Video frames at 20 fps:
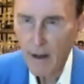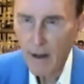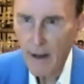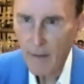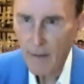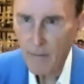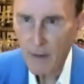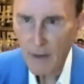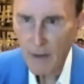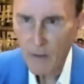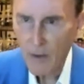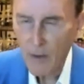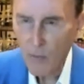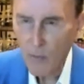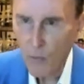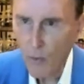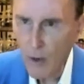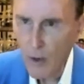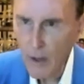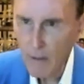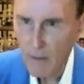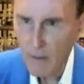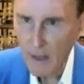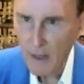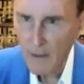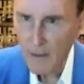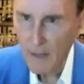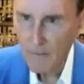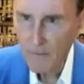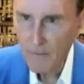And by the way,
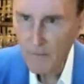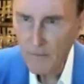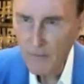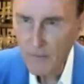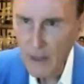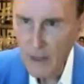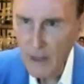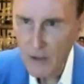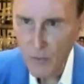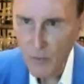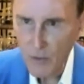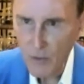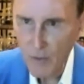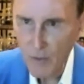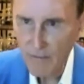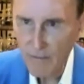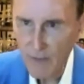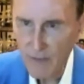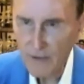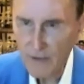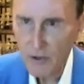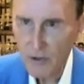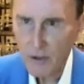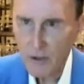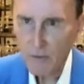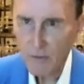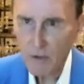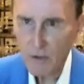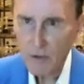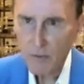watermelon is one of
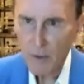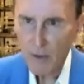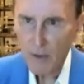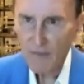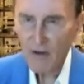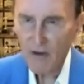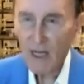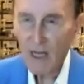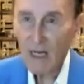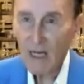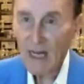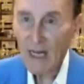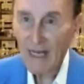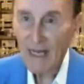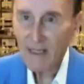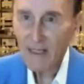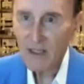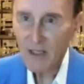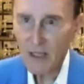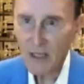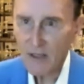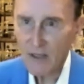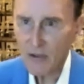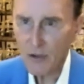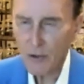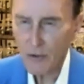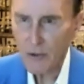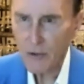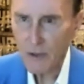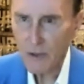nature's most perfect cleansing
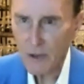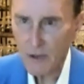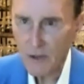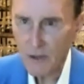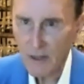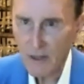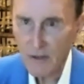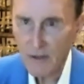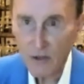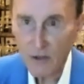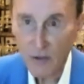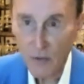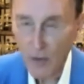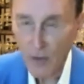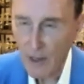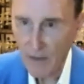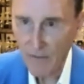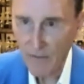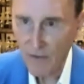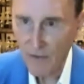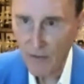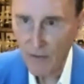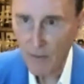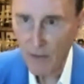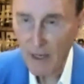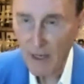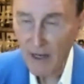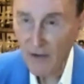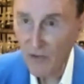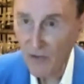juices. It's great for the
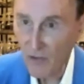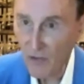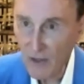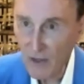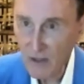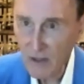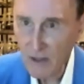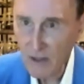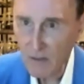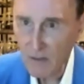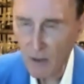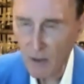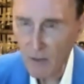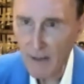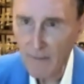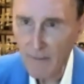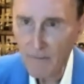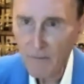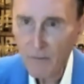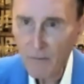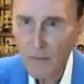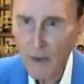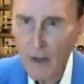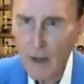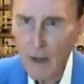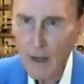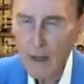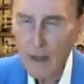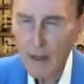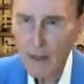body, thins the blood,
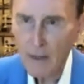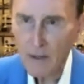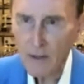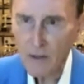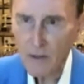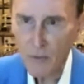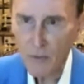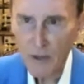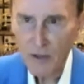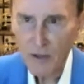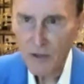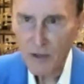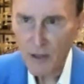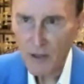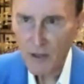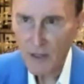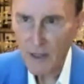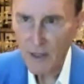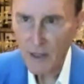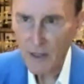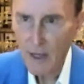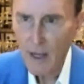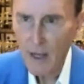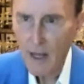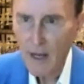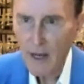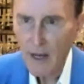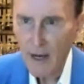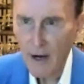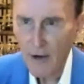is rich in the
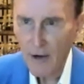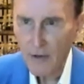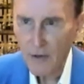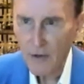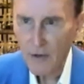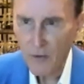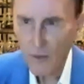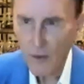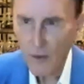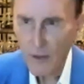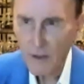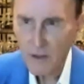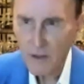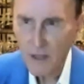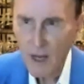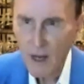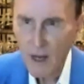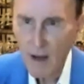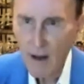carotenoids,